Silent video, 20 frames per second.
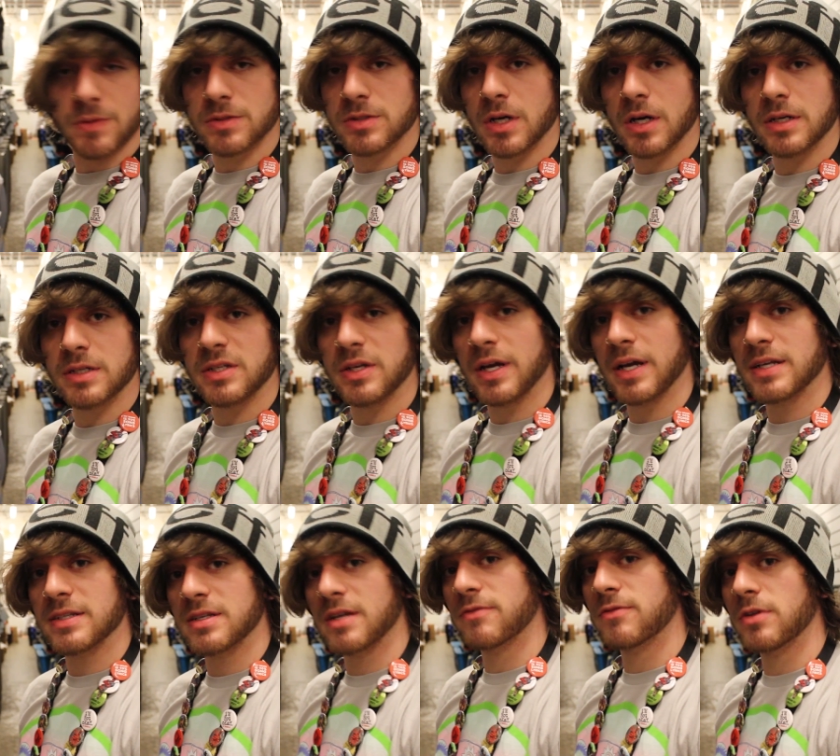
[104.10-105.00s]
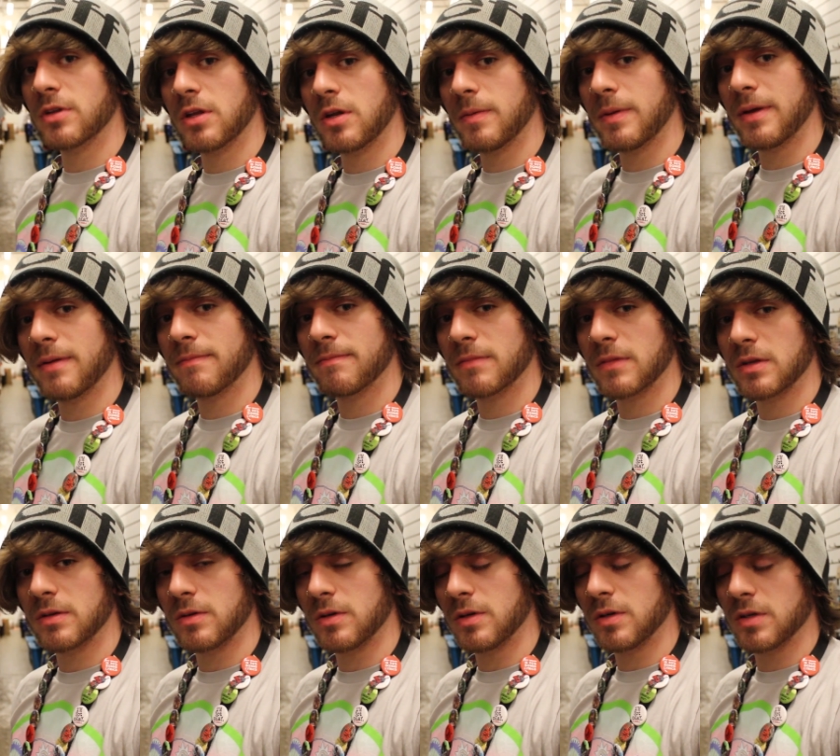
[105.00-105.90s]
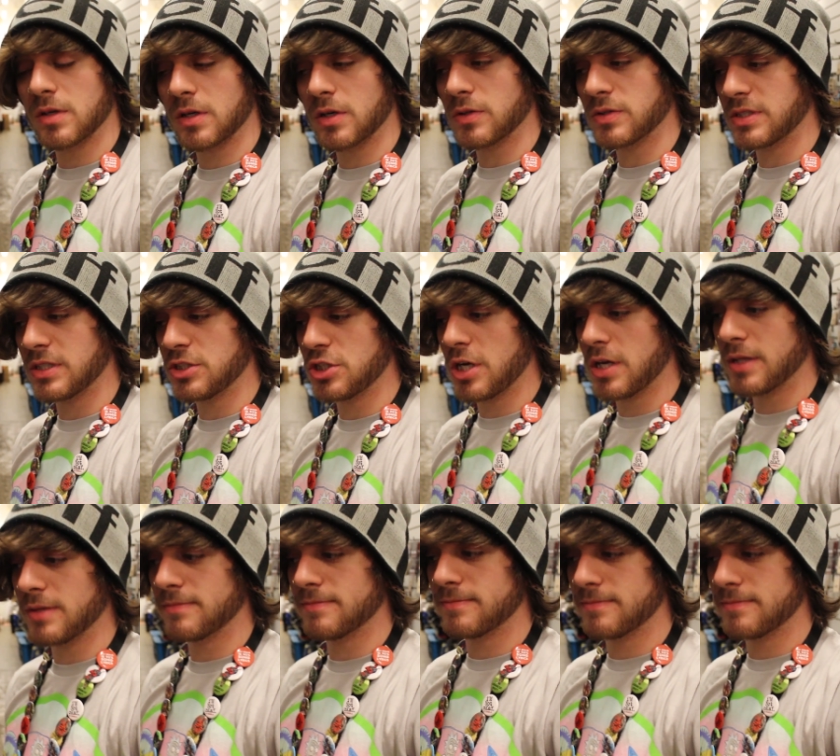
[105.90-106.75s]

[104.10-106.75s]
We'll talk to you guys after a little bit. We'll go see Jalen.